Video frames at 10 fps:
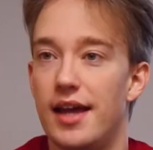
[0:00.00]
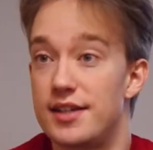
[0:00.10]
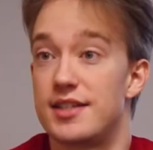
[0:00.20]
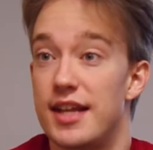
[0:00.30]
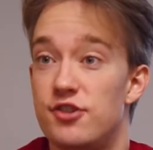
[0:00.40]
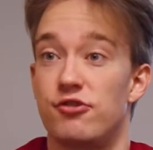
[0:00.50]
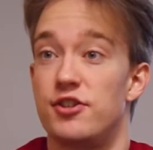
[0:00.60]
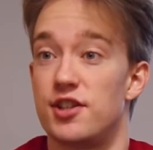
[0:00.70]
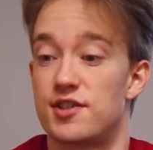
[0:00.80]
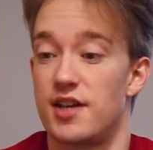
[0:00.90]
It is
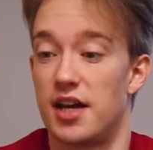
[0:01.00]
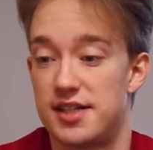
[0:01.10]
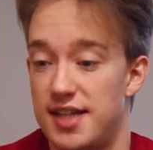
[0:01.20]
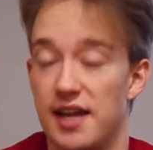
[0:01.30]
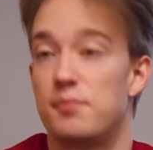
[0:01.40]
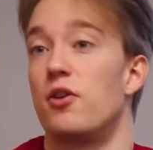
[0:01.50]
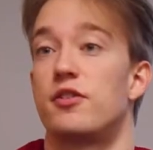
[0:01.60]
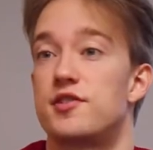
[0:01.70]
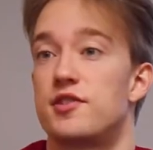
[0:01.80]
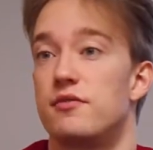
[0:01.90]
literally just a tick
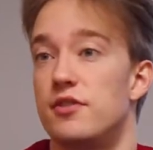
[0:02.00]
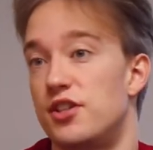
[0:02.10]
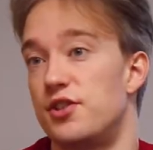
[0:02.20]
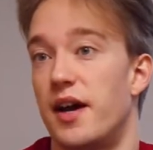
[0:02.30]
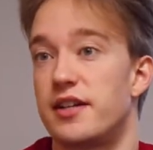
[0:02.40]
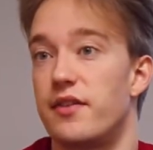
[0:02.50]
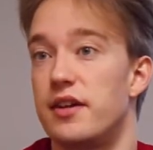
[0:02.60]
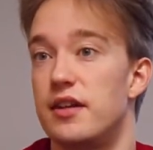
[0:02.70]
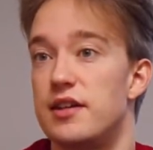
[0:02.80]
box to activate